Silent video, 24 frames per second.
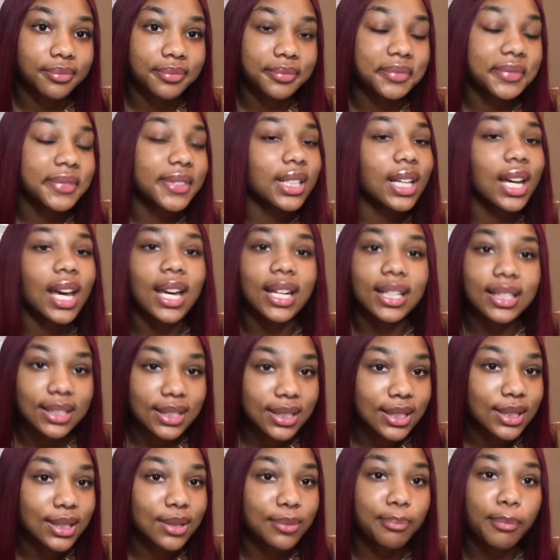
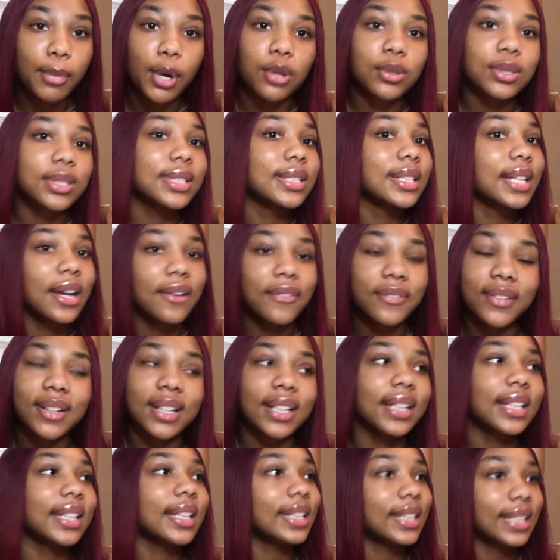Yes, most
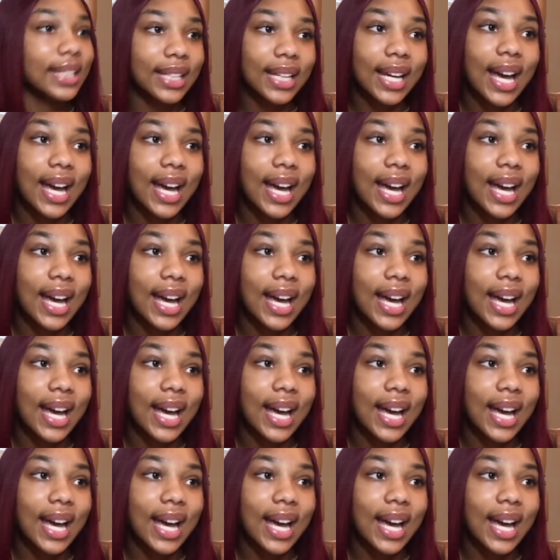definitely did.